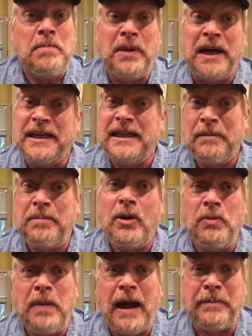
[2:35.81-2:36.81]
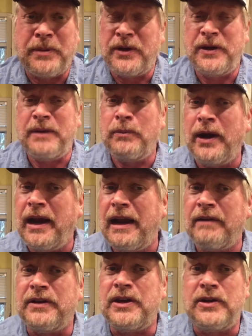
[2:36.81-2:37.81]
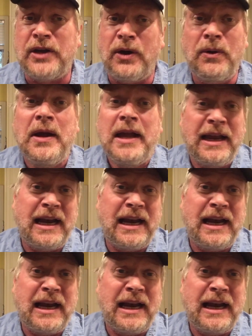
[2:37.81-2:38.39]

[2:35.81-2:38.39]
but they're both popular wherever you go.